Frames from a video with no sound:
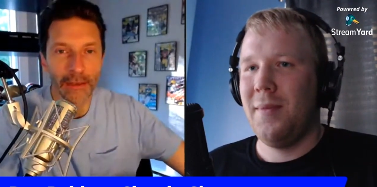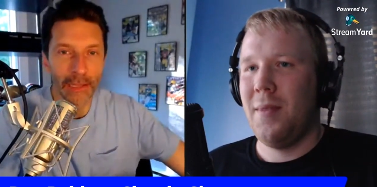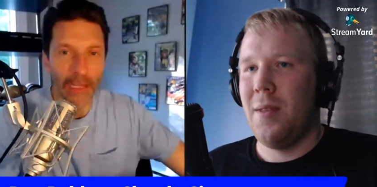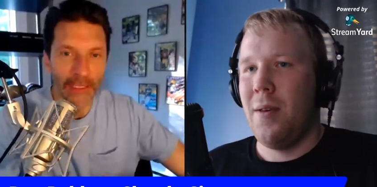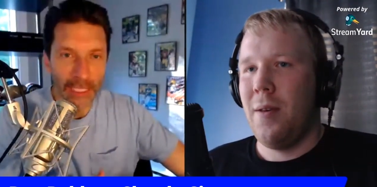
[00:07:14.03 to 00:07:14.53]

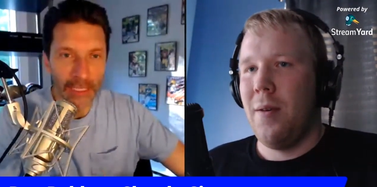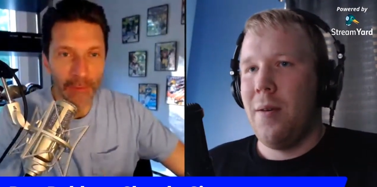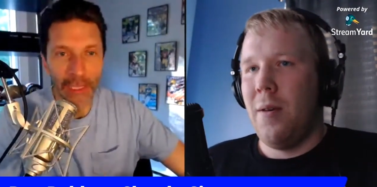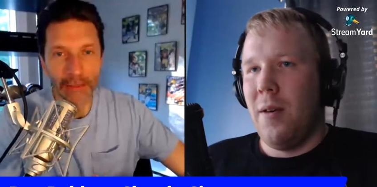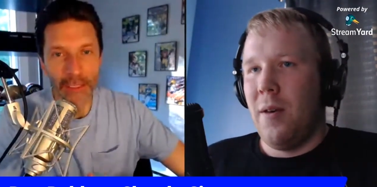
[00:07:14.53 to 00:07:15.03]
Speaker 1: a team
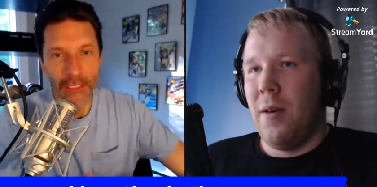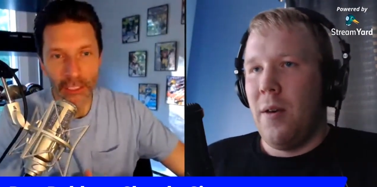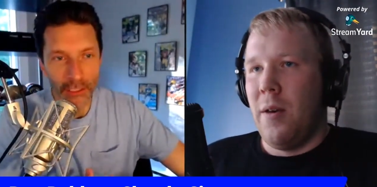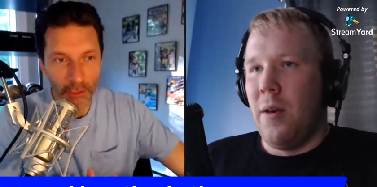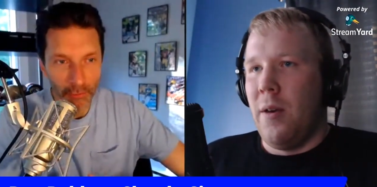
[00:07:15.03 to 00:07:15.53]
like this
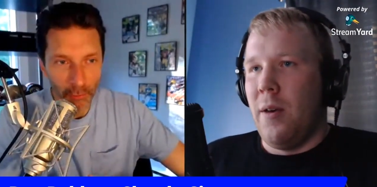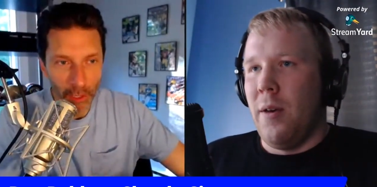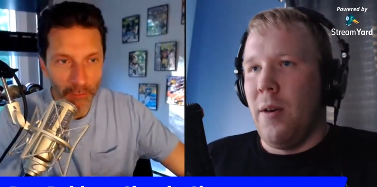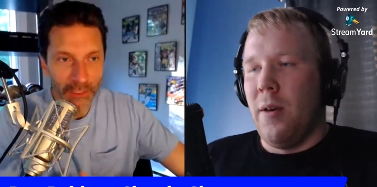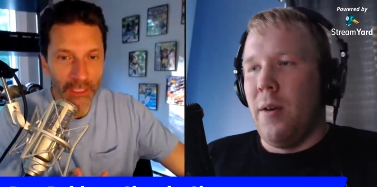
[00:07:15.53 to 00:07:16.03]
just
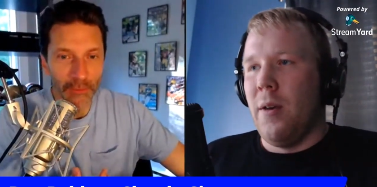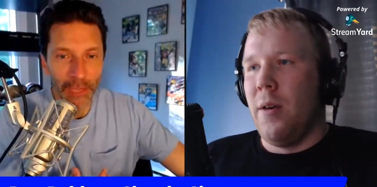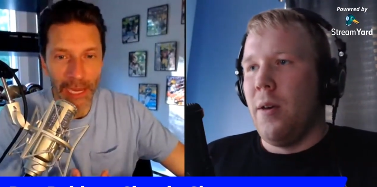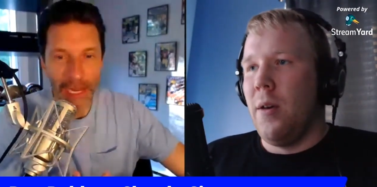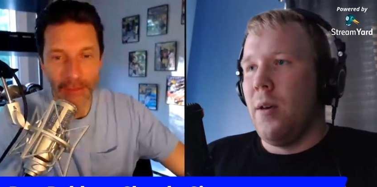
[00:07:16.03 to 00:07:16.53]
overwhelms them
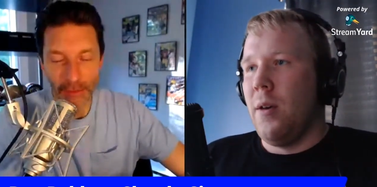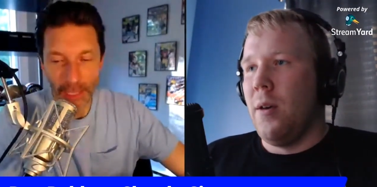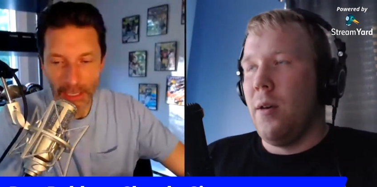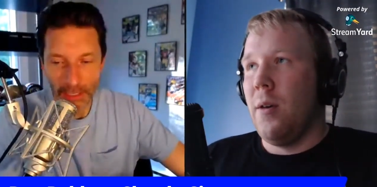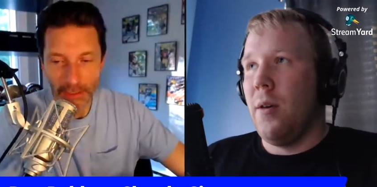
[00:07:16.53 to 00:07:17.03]

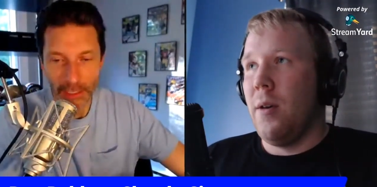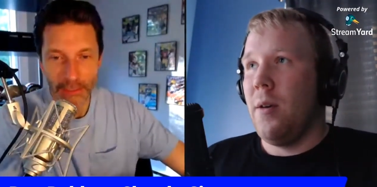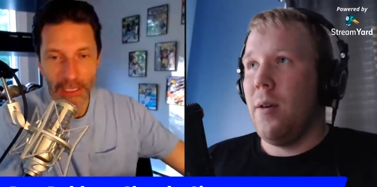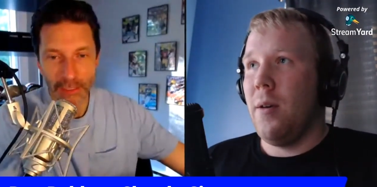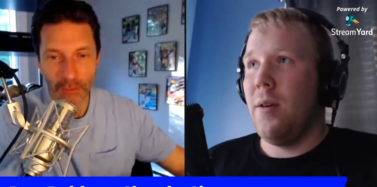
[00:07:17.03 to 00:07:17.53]
athletically.
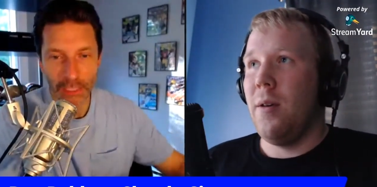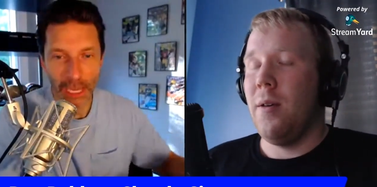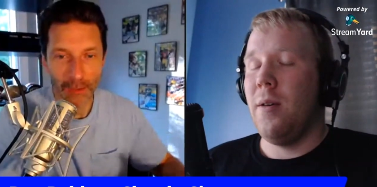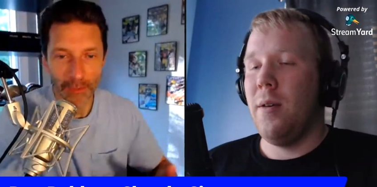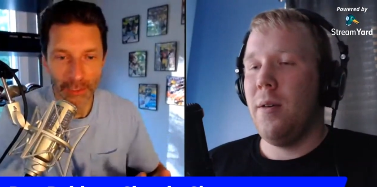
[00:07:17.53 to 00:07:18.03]
And that's what's
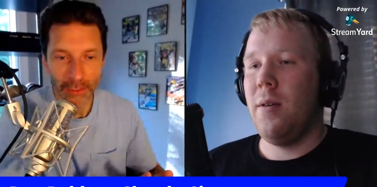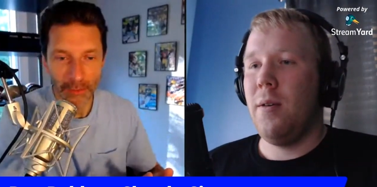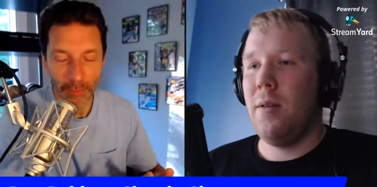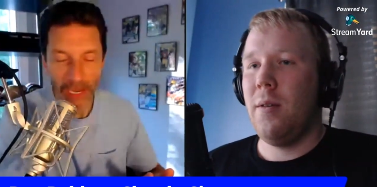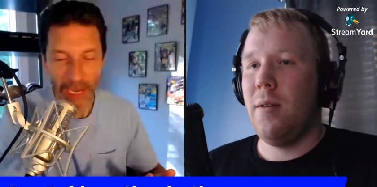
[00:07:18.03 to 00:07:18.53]
happened in
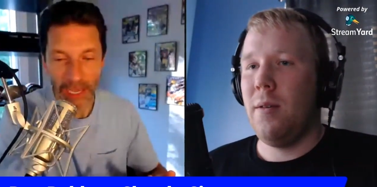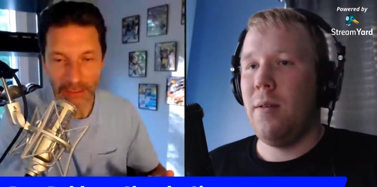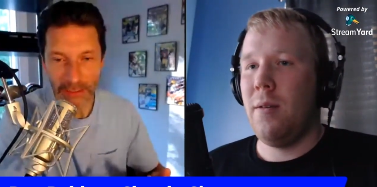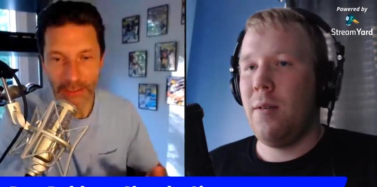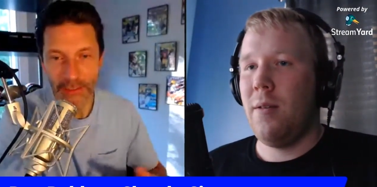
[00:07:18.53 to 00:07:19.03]
the
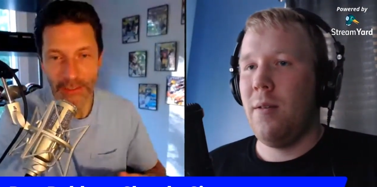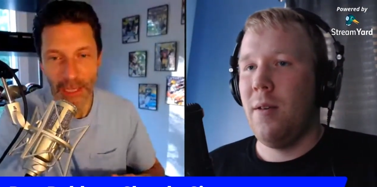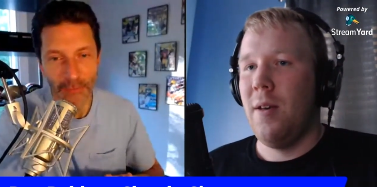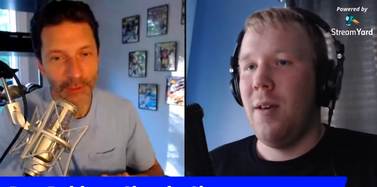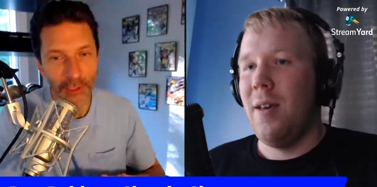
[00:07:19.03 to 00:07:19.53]
past.
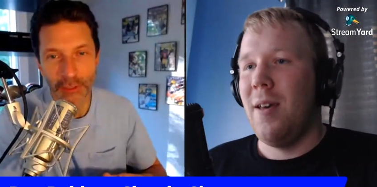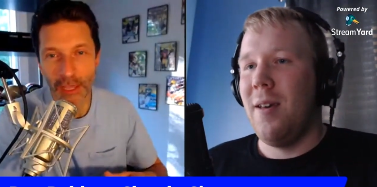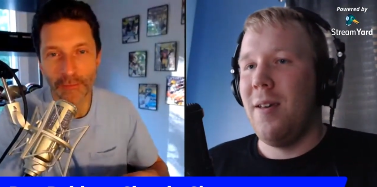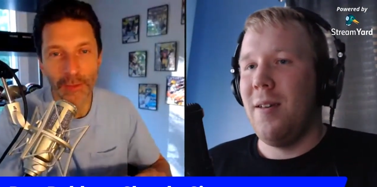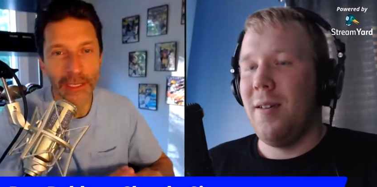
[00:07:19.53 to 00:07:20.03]
I'm sure
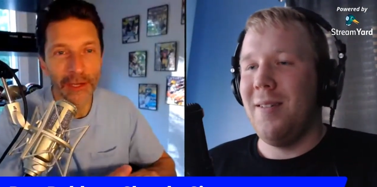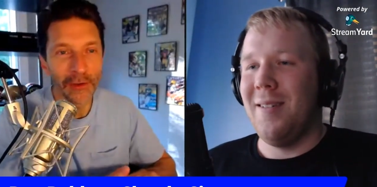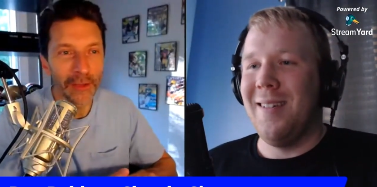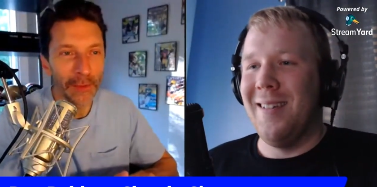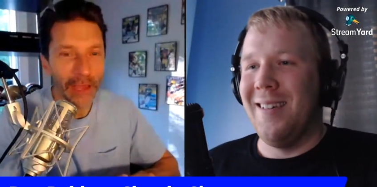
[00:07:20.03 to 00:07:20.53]
they've been
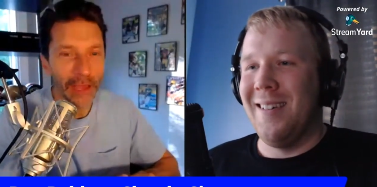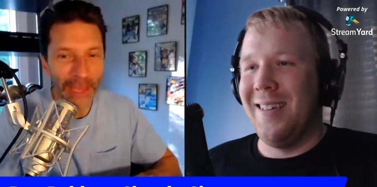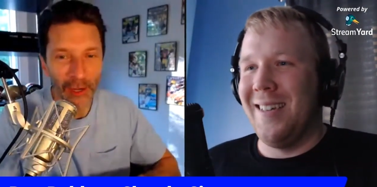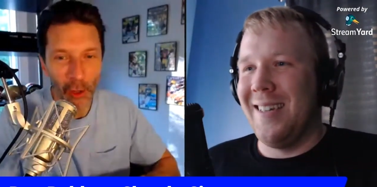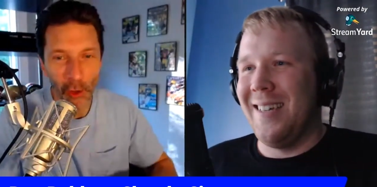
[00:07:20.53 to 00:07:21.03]
Speaker 2: hearing about
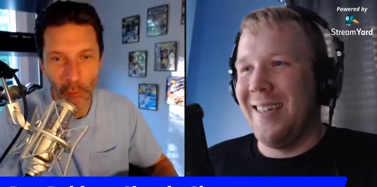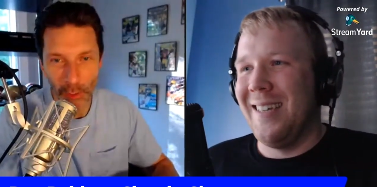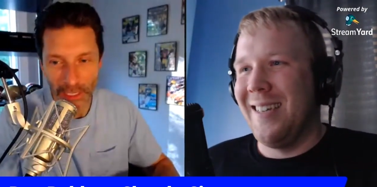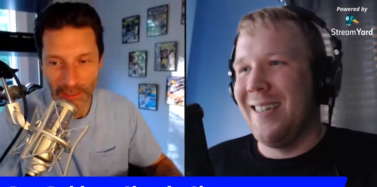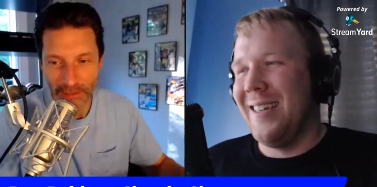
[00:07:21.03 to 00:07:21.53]
that all
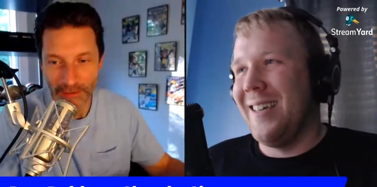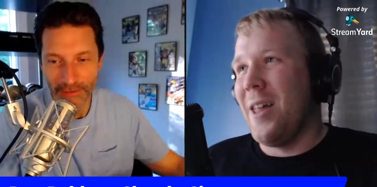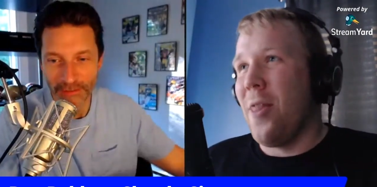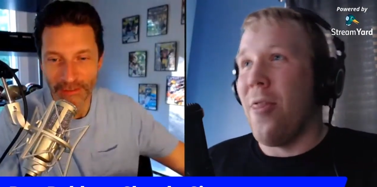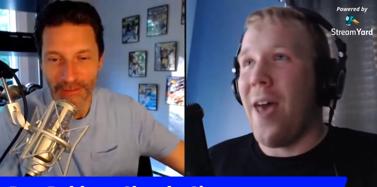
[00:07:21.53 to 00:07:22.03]
week.
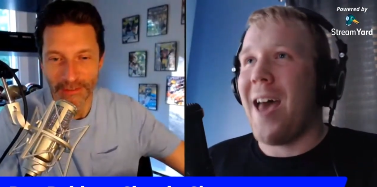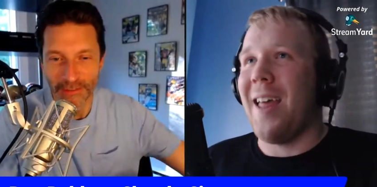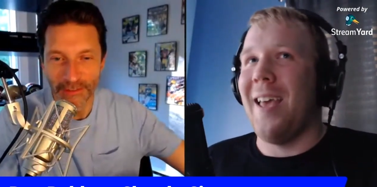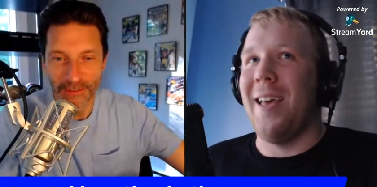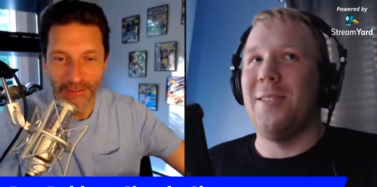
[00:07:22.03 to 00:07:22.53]

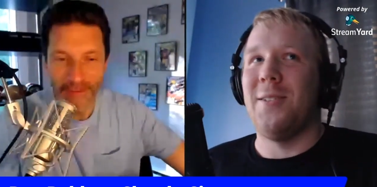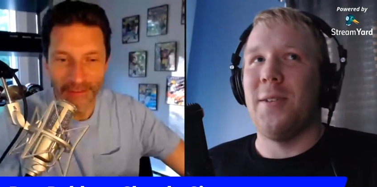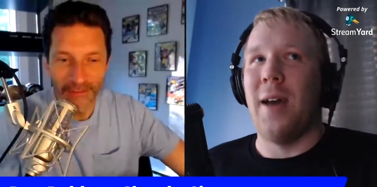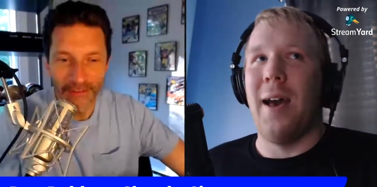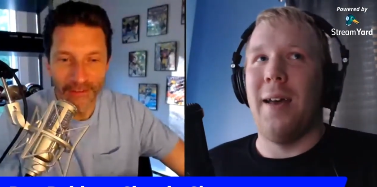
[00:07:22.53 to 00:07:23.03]
That, and
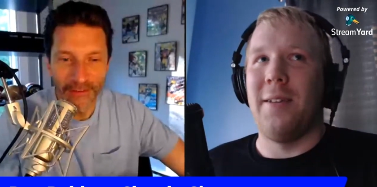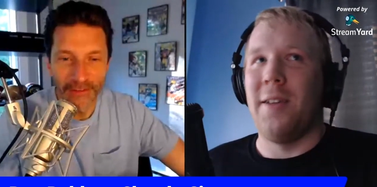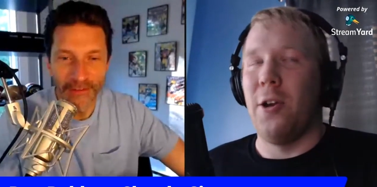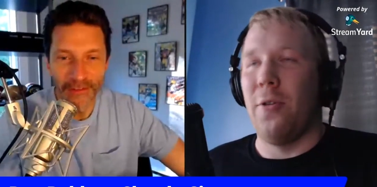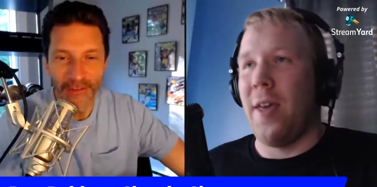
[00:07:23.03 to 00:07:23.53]

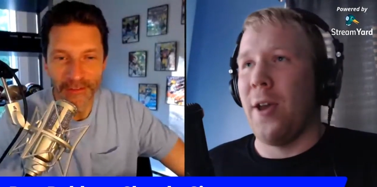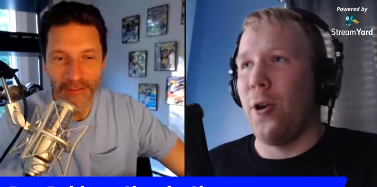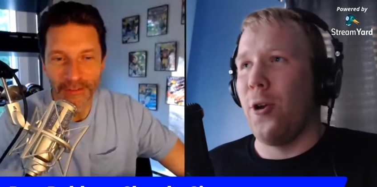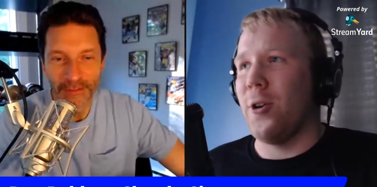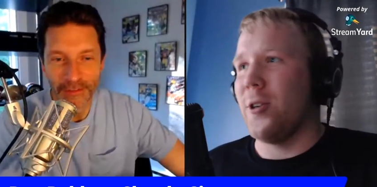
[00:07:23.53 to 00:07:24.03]
they
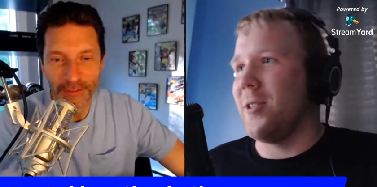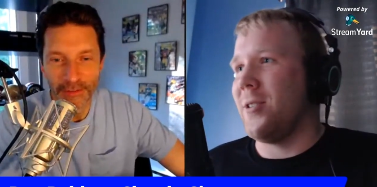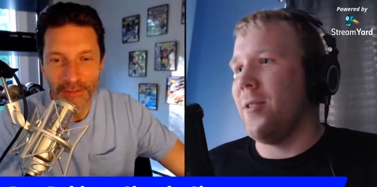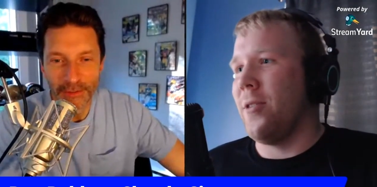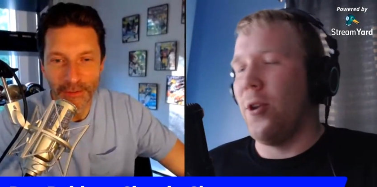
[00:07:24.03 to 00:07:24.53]

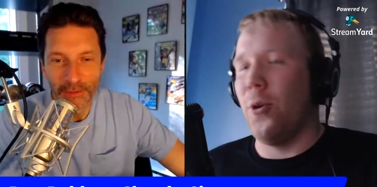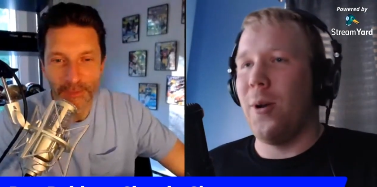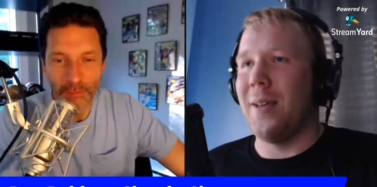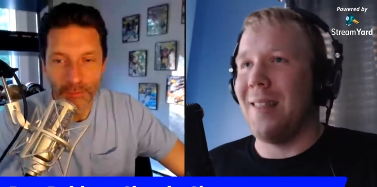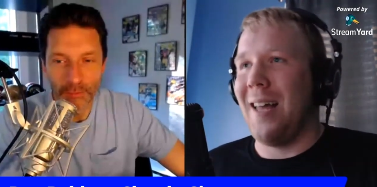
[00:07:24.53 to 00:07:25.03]
heard the
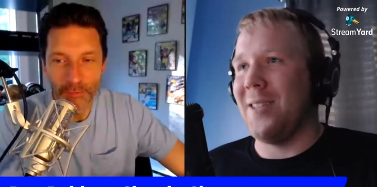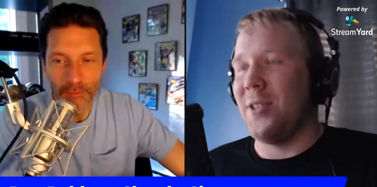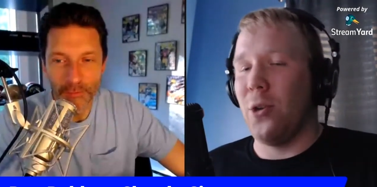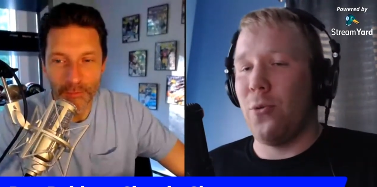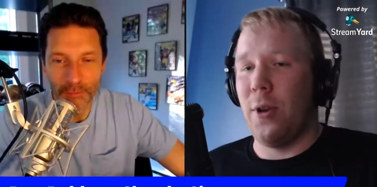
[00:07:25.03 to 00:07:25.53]
noise
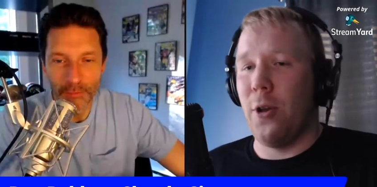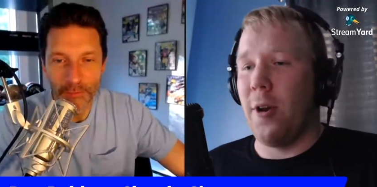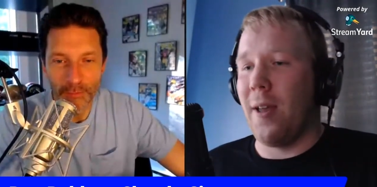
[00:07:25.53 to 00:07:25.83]
last year when Notre